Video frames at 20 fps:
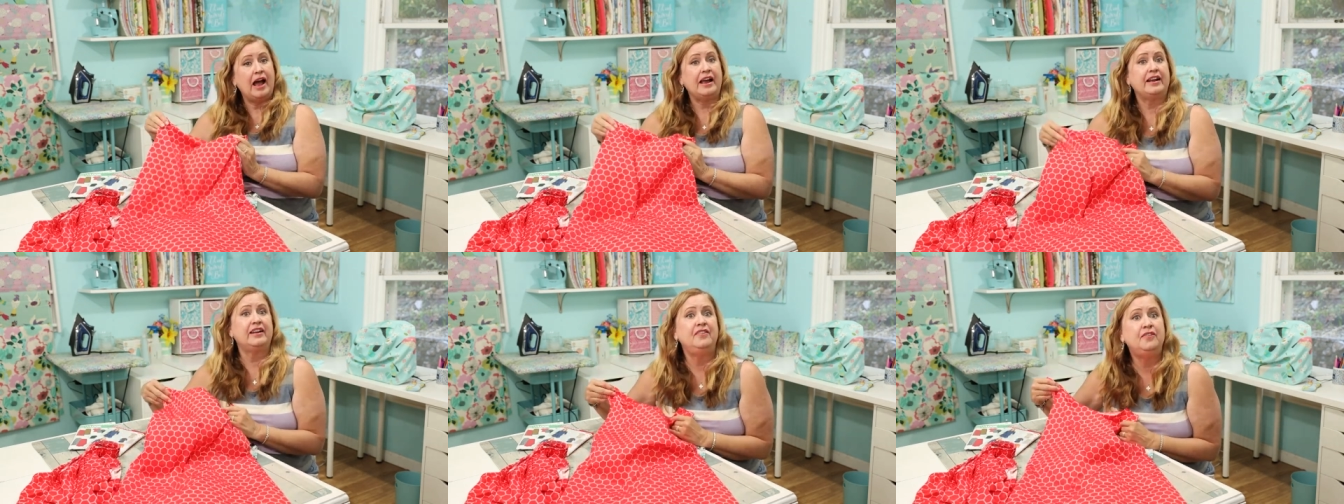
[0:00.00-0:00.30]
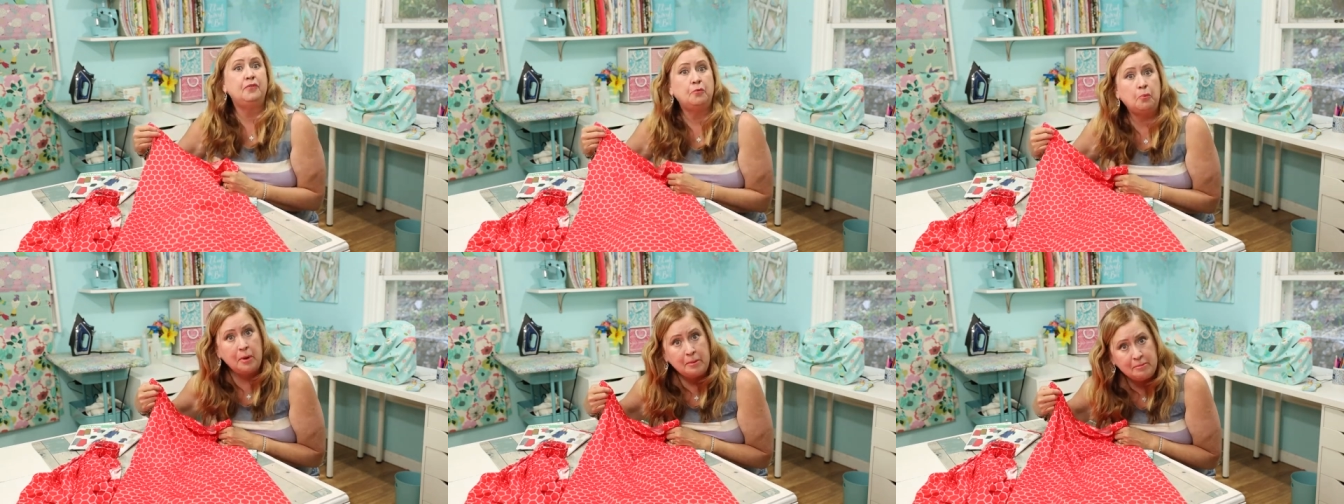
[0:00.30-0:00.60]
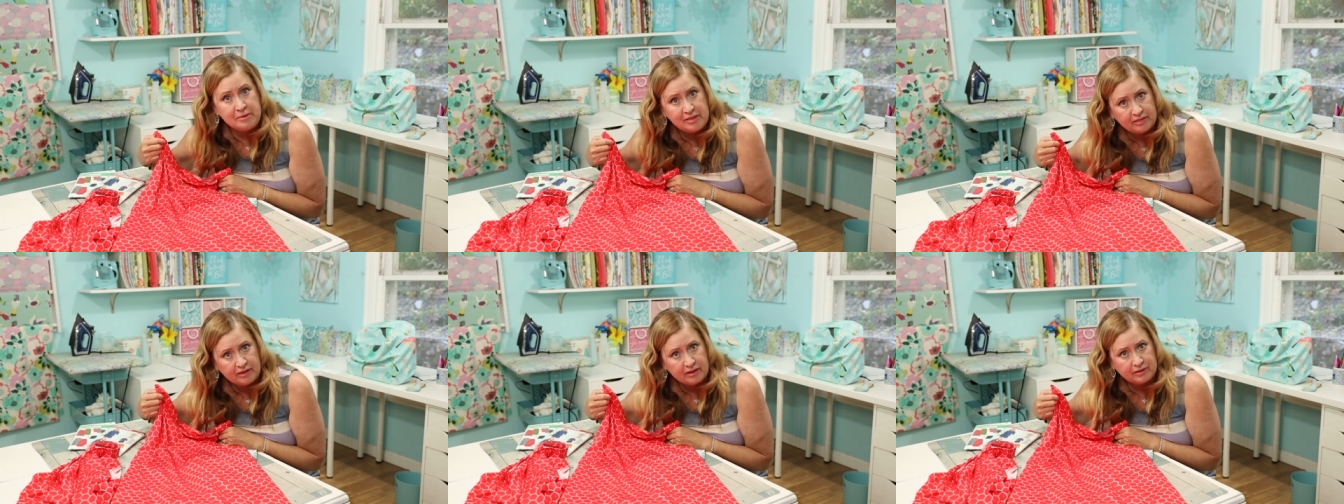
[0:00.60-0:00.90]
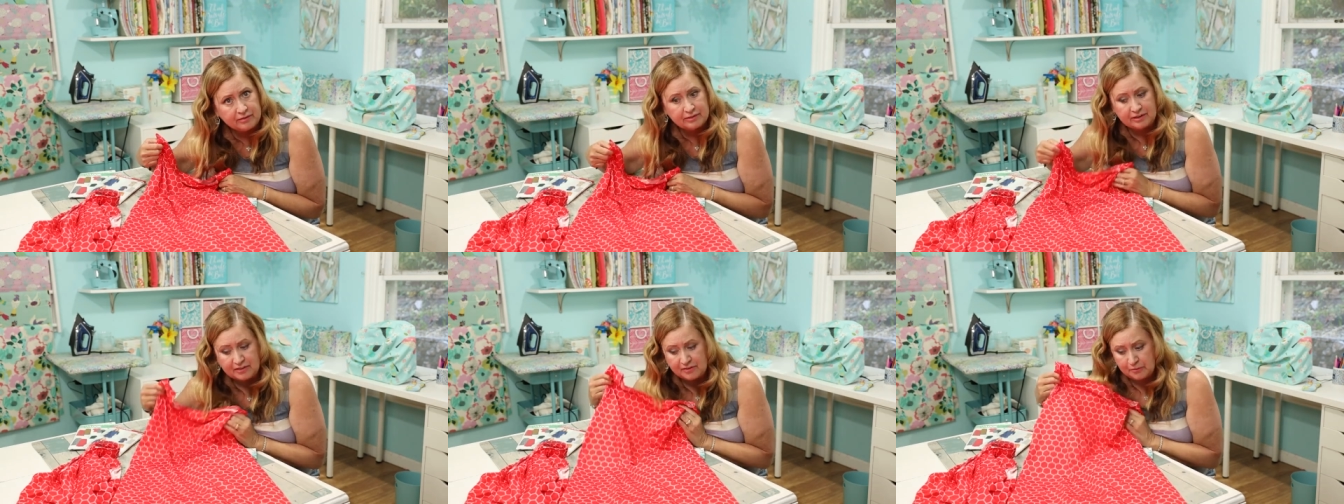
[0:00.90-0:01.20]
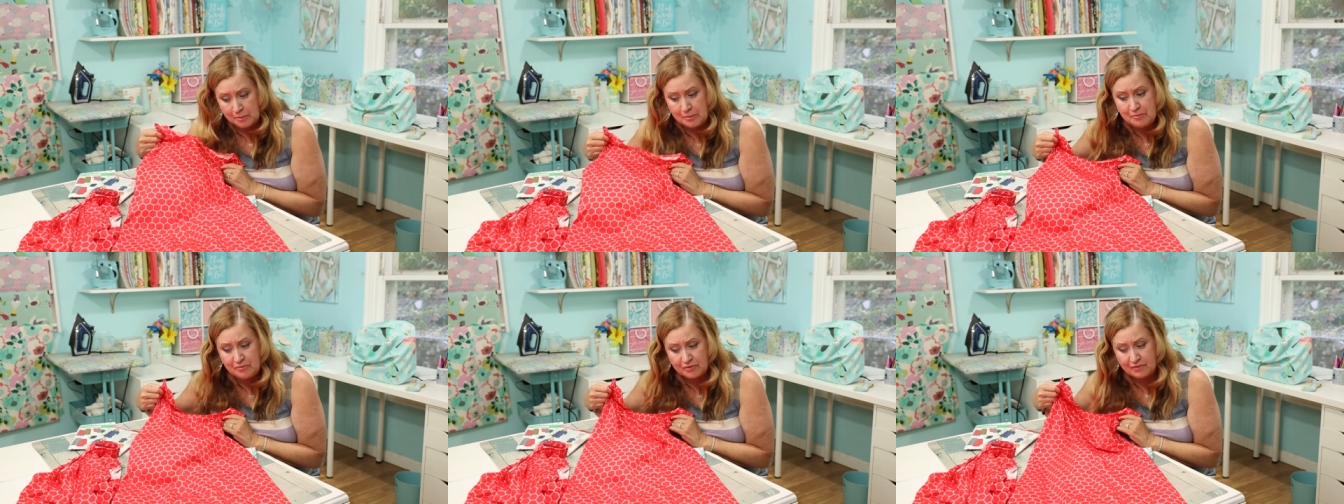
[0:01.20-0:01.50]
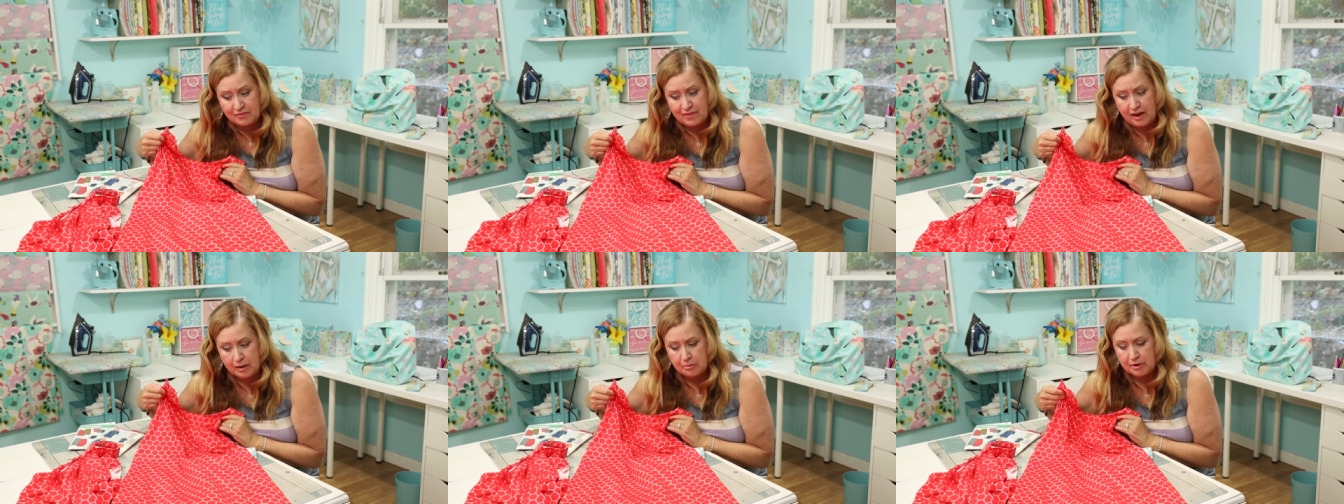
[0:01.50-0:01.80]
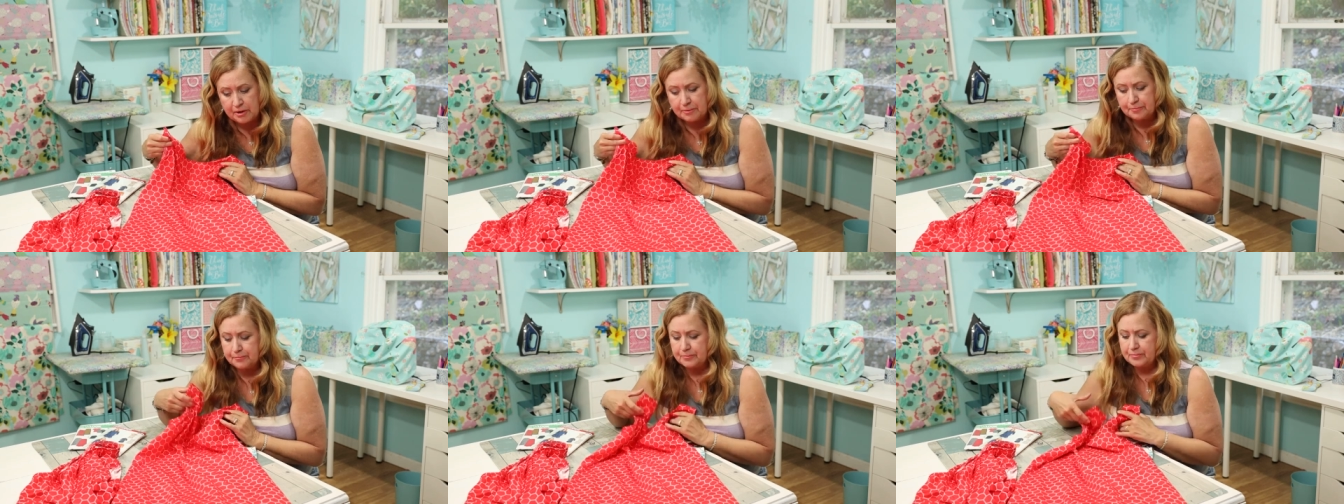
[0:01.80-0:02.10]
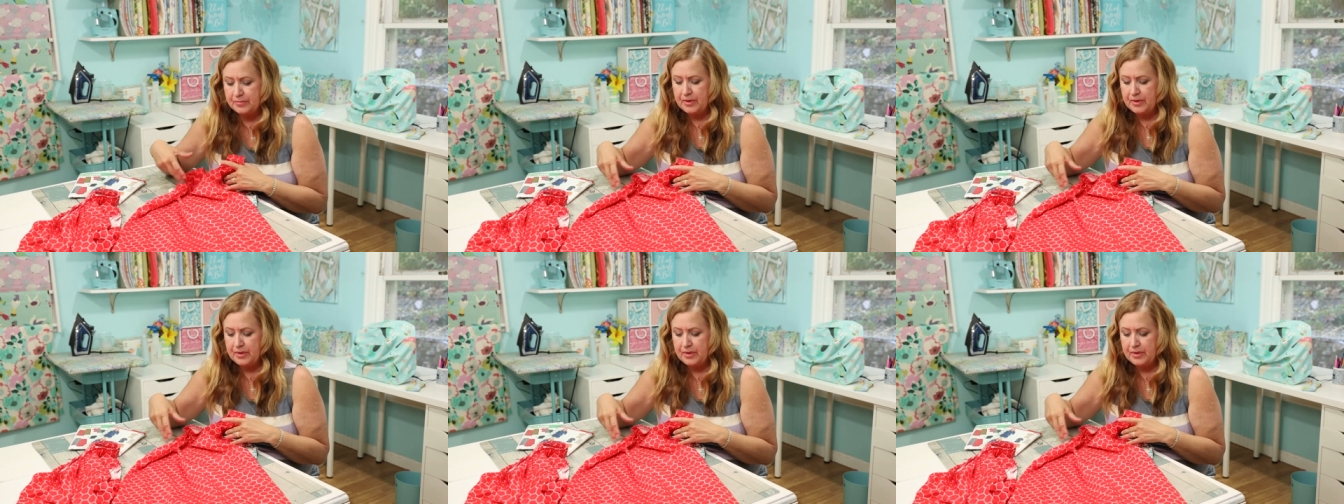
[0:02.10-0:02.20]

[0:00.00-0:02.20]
I can swim in this. It's swimsuit fabric.